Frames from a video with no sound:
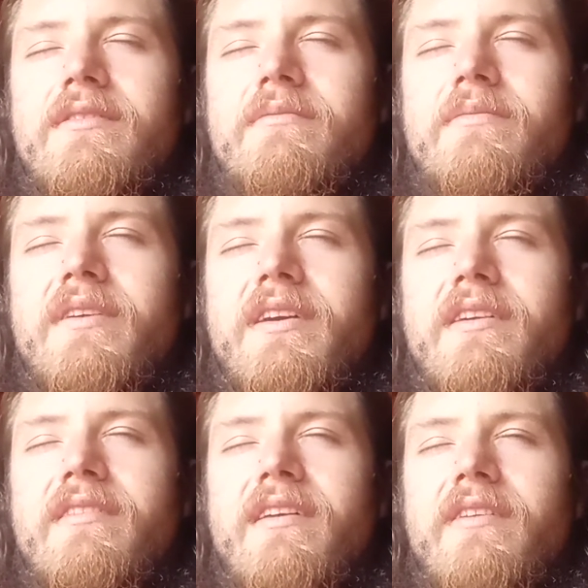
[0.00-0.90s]
Bring
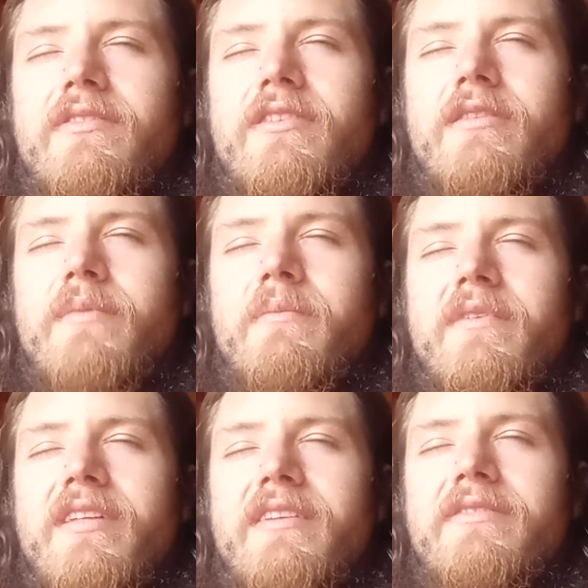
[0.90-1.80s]
yourself to
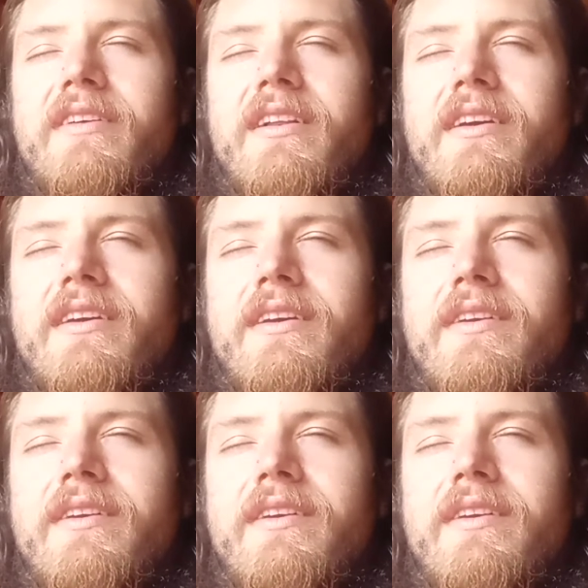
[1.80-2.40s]
remember that feeling.